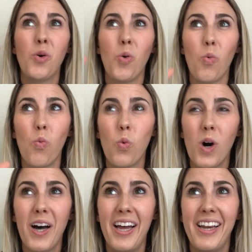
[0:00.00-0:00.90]

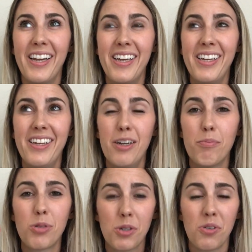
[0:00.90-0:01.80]
one
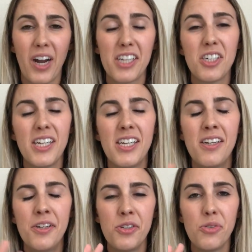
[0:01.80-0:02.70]

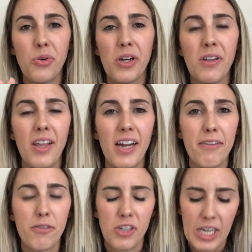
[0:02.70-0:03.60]
progression drill that
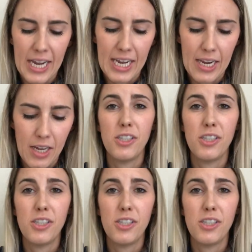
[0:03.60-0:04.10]
I've created,